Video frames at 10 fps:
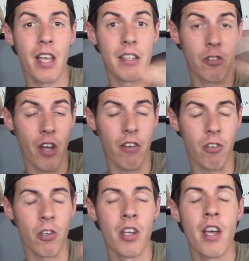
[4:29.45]
in
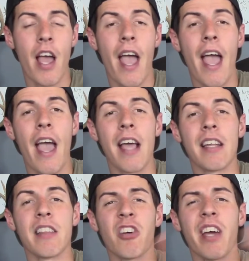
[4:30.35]
general,
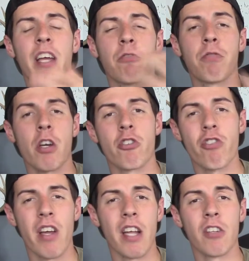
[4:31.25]
and they're getting
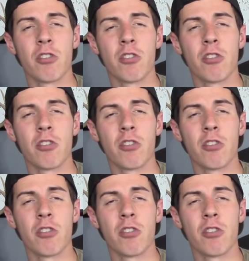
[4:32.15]
frustrated.